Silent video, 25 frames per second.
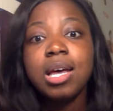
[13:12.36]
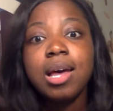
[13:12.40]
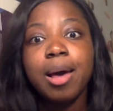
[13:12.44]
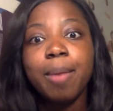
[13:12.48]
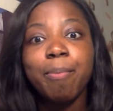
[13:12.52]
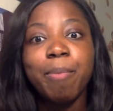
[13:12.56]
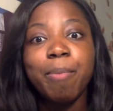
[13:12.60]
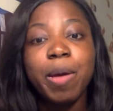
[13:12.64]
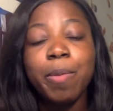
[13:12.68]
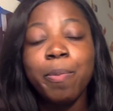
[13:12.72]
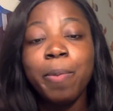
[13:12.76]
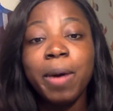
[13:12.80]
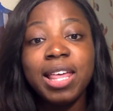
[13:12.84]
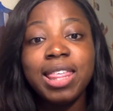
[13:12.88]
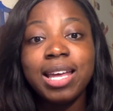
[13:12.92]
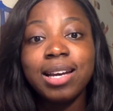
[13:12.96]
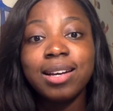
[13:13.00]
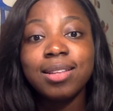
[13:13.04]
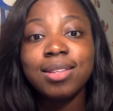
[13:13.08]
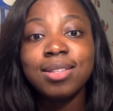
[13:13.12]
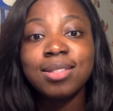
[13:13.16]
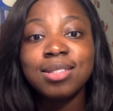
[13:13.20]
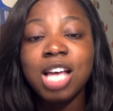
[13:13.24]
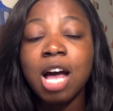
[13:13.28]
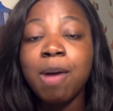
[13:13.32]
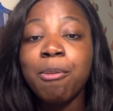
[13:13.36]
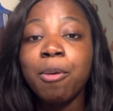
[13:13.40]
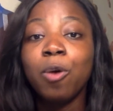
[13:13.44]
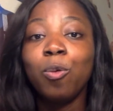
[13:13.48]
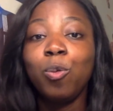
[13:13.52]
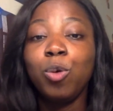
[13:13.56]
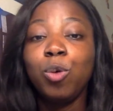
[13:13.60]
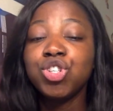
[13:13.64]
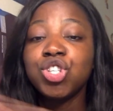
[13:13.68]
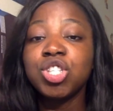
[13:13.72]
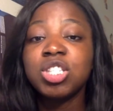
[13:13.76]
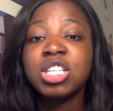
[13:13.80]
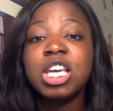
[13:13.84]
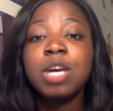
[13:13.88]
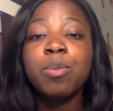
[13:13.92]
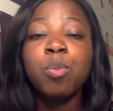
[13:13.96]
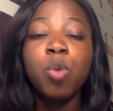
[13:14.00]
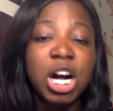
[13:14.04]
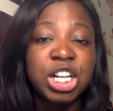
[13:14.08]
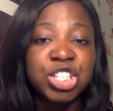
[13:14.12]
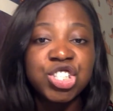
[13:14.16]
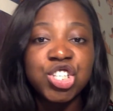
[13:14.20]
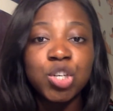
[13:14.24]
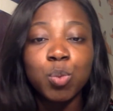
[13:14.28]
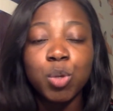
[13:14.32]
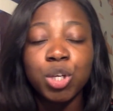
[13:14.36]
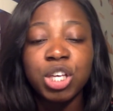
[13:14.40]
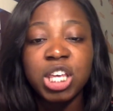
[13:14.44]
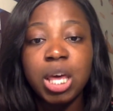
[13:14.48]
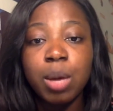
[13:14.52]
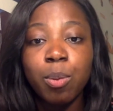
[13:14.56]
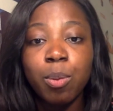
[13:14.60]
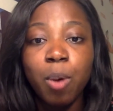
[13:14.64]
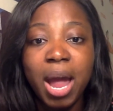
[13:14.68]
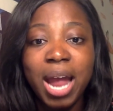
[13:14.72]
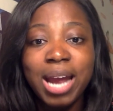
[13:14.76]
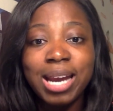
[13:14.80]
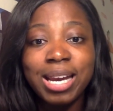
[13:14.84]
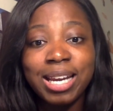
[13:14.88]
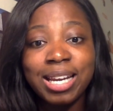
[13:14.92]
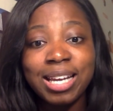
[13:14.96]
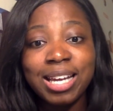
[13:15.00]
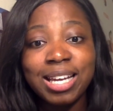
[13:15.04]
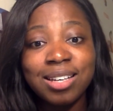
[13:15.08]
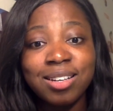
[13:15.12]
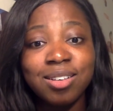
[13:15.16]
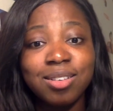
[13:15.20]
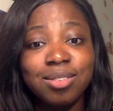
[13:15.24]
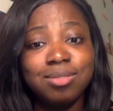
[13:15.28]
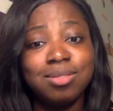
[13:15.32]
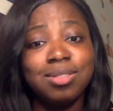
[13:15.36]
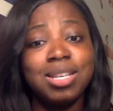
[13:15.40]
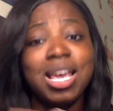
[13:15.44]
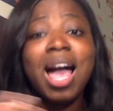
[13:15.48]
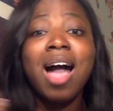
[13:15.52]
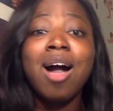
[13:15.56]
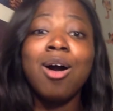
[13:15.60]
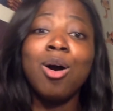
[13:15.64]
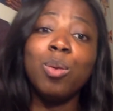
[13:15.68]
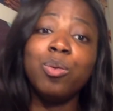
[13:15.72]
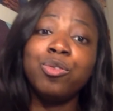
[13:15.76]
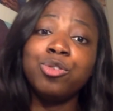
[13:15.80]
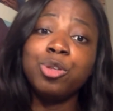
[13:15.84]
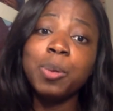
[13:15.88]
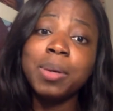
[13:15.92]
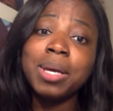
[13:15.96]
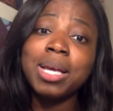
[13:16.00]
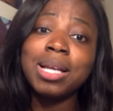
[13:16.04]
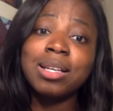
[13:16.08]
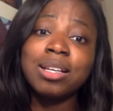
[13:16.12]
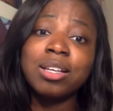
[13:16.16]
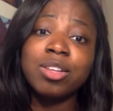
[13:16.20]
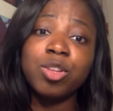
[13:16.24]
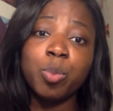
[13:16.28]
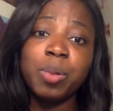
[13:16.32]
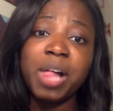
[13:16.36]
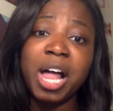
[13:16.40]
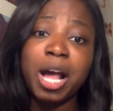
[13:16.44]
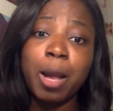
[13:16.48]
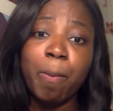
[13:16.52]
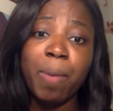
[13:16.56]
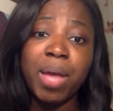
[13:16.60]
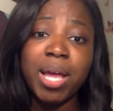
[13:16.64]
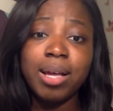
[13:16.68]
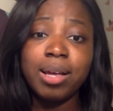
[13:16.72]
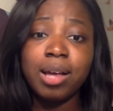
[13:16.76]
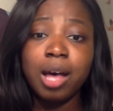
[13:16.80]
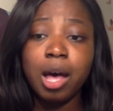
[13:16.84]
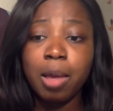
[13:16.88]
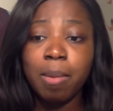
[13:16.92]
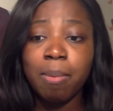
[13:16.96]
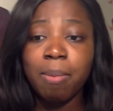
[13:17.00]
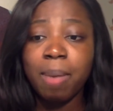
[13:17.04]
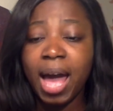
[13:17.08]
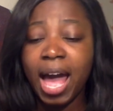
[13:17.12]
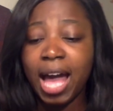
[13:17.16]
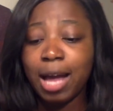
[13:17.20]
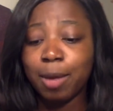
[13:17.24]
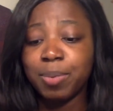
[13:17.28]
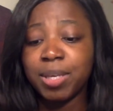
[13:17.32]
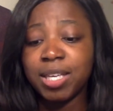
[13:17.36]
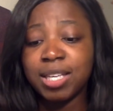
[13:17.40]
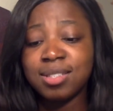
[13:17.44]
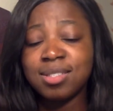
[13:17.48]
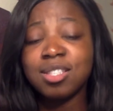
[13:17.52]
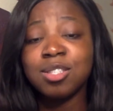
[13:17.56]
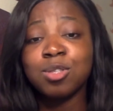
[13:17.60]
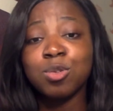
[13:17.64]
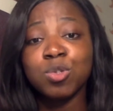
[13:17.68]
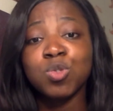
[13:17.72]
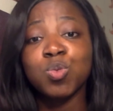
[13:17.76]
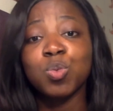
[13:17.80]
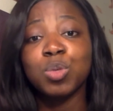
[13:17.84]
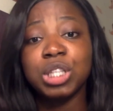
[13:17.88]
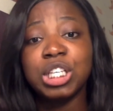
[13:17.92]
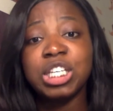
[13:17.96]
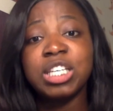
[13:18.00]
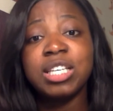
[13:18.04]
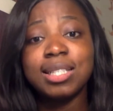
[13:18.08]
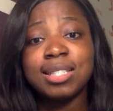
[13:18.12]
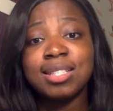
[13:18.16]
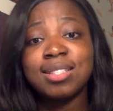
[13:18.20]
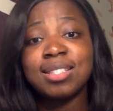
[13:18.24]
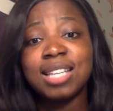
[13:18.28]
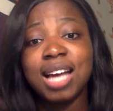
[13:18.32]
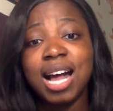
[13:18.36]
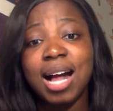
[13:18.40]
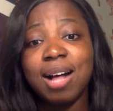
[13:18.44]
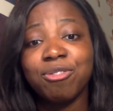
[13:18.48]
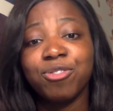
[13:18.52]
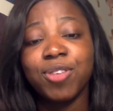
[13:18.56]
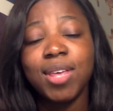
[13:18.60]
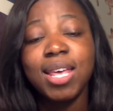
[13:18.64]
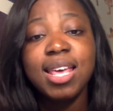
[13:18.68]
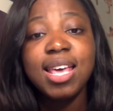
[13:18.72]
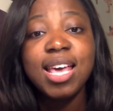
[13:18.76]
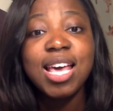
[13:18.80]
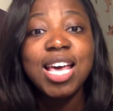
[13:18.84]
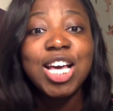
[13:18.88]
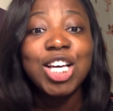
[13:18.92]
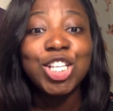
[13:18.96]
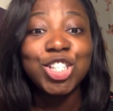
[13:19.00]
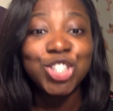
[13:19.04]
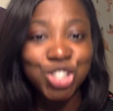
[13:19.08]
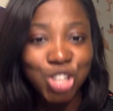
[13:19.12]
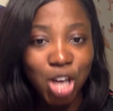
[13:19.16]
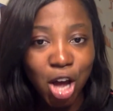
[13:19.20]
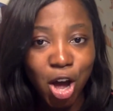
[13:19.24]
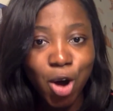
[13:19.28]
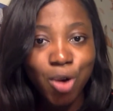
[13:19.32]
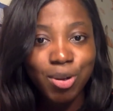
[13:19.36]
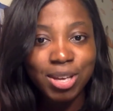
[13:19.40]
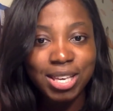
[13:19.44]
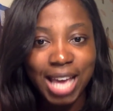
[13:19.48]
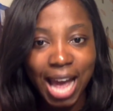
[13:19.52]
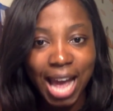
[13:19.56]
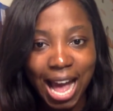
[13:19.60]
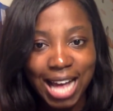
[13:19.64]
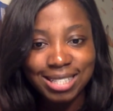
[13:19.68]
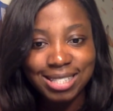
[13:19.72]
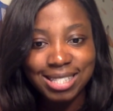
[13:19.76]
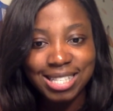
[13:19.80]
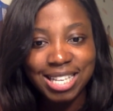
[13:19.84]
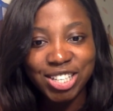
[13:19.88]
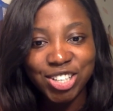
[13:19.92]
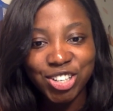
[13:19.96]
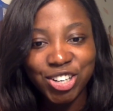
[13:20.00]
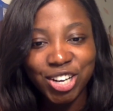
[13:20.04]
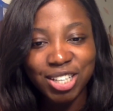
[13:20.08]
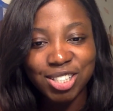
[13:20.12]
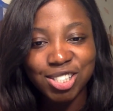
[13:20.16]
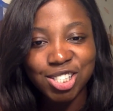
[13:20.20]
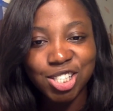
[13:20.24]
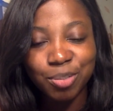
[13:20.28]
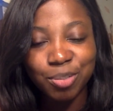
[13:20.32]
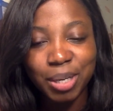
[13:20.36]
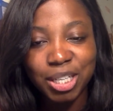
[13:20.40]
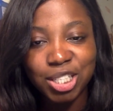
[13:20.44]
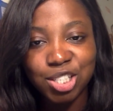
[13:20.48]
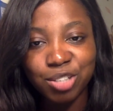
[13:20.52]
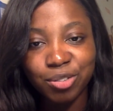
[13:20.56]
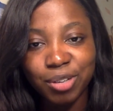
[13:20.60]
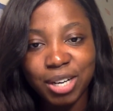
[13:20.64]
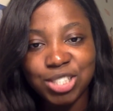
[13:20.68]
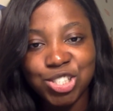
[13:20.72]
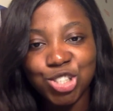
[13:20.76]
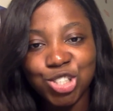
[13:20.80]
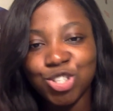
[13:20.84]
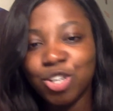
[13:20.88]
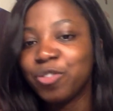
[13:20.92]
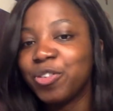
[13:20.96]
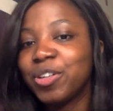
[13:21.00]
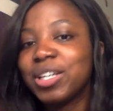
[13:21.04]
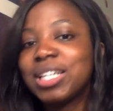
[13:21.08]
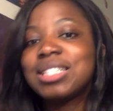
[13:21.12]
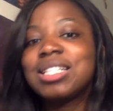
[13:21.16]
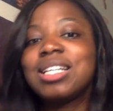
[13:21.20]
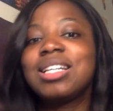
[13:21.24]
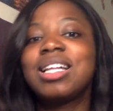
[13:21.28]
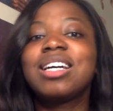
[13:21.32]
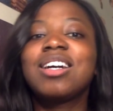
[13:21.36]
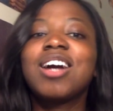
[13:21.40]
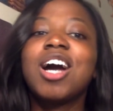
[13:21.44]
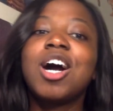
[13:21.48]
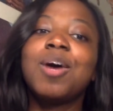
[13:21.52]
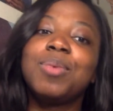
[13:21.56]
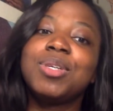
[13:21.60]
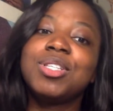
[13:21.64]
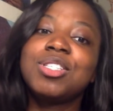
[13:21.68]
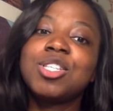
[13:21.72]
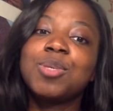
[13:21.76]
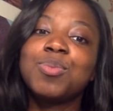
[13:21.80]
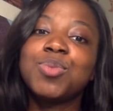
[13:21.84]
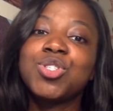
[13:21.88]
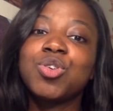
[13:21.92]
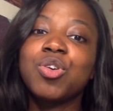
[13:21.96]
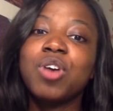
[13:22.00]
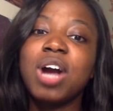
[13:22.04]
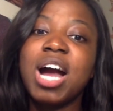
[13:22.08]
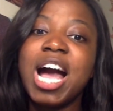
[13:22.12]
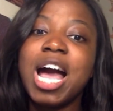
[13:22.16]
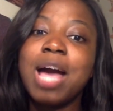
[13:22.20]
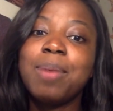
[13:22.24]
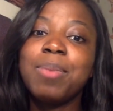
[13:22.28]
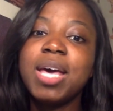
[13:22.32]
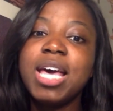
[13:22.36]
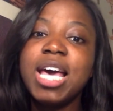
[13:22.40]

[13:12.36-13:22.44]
Maybe by the end of the summer. We'll just keep watching. We'll keep waiting. And yeah, hopefully we get another BLACKPINK comeback. Because this was really good stuff. So yes, thank you guys so much for watching. Don't forget to like, comment, subscribe.